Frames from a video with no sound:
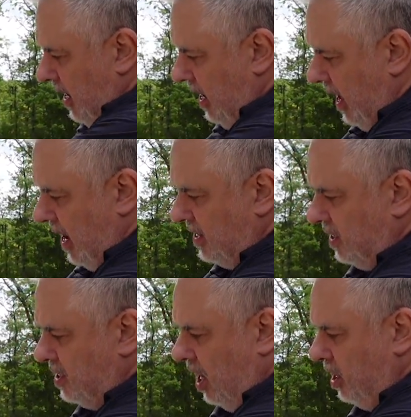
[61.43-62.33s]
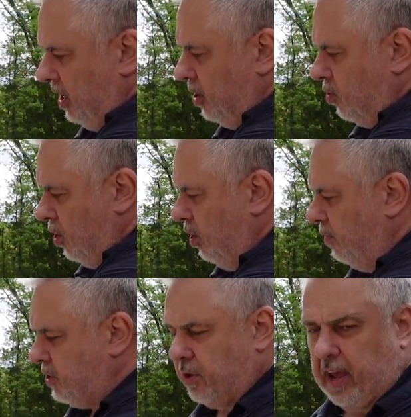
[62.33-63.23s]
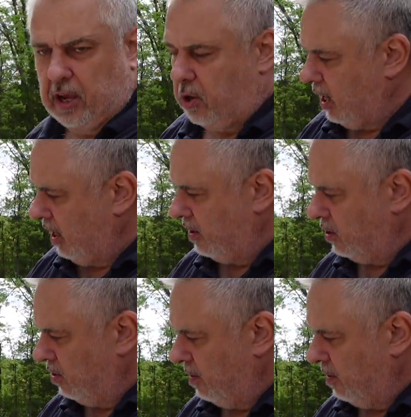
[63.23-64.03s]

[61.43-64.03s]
It has a tongue and groove so that you can either do